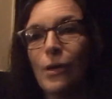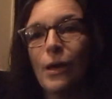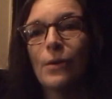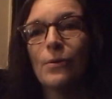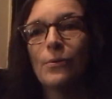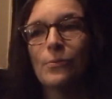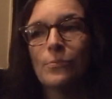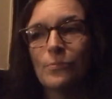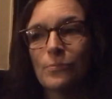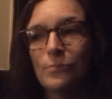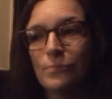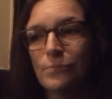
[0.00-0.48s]
I
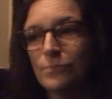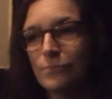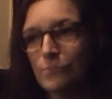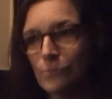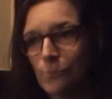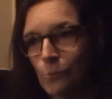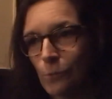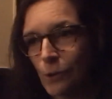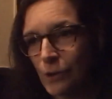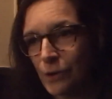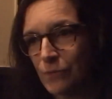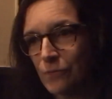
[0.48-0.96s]

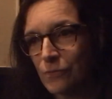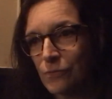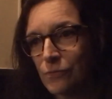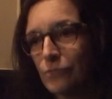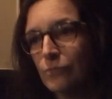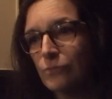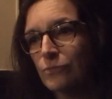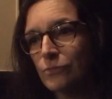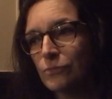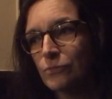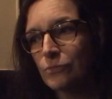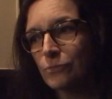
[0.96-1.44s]
went
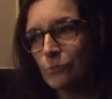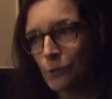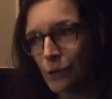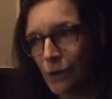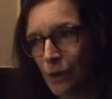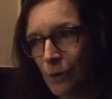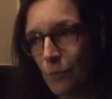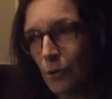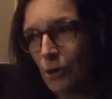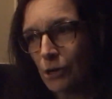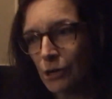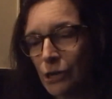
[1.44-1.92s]
where I
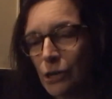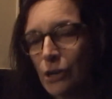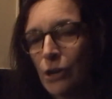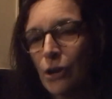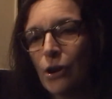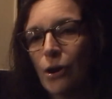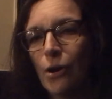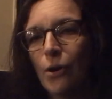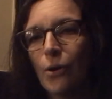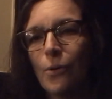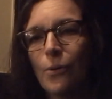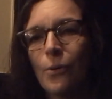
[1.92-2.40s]
wanted to
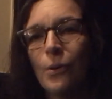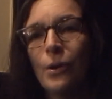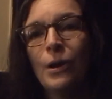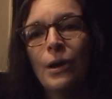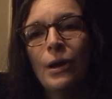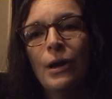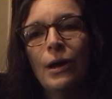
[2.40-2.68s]
go.